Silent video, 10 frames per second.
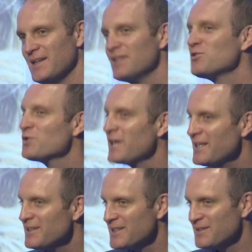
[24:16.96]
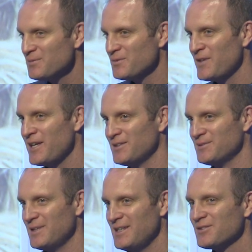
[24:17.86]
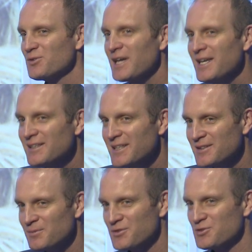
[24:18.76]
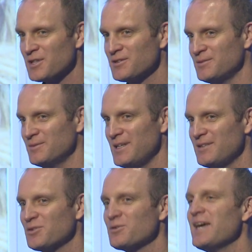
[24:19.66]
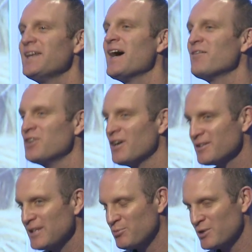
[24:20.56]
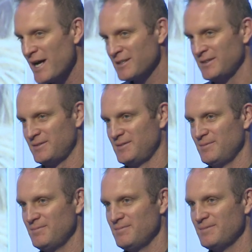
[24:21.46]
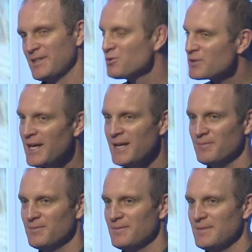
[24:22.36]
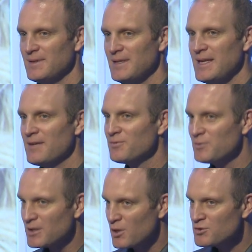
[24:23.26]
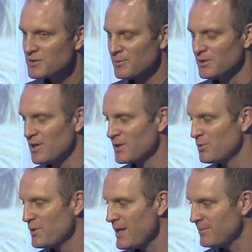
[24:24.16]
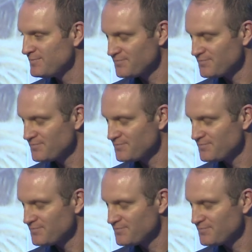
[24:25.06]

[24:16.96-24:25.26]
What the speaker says: It's okay to let them fail. It's okay to let them struggle. It's okay to have an ugly practice. That's okay if we coach them along the way.